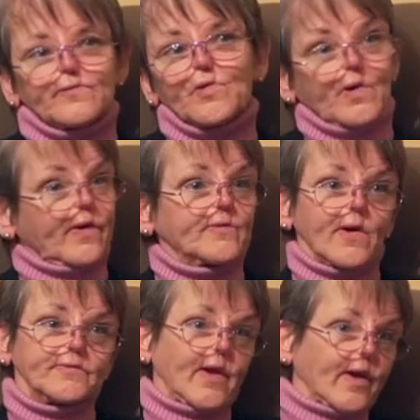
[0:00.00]
more than
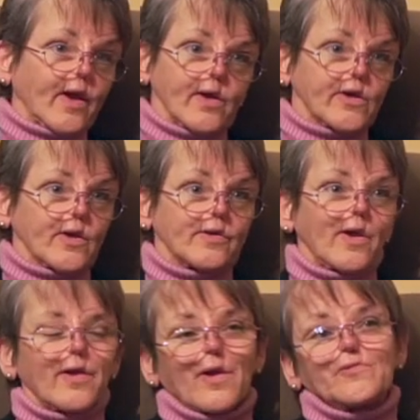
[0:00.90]
one medication
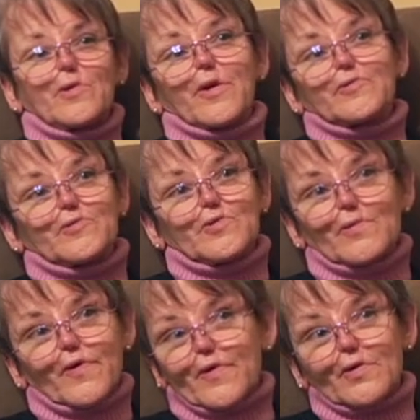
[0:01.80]
and they were different
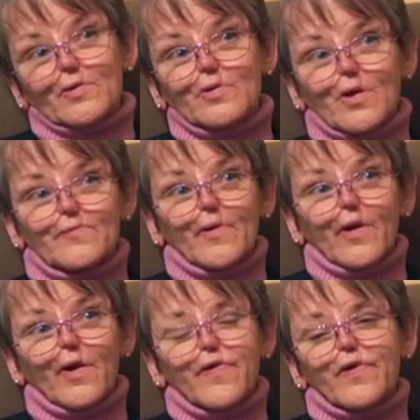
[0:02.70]
pharmaceutical
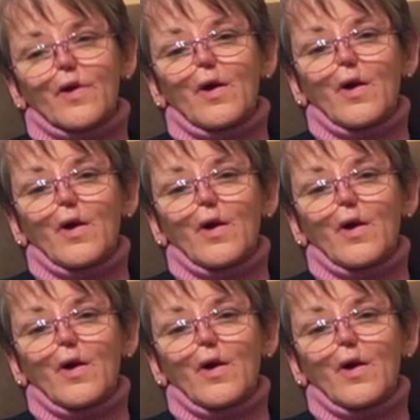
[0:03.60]
companies,